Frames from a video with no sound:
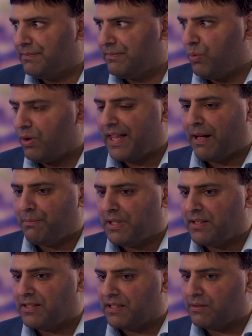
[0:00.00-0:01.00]
What that
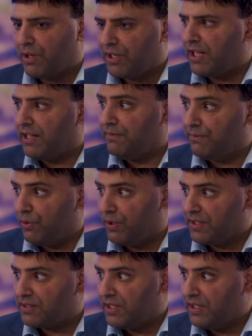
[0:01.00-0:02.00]
means is when I
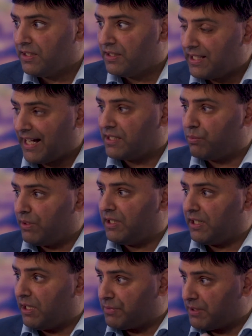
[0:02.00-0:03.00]
invoice, that's when it
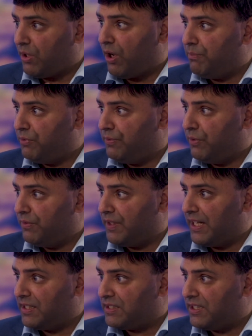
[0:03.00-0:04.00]
comes liable for
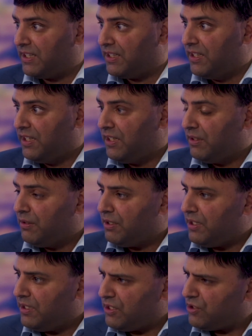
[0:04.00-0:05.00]
VAT.
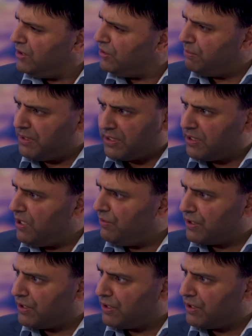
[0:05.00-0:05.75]
Initially, you'll be incurring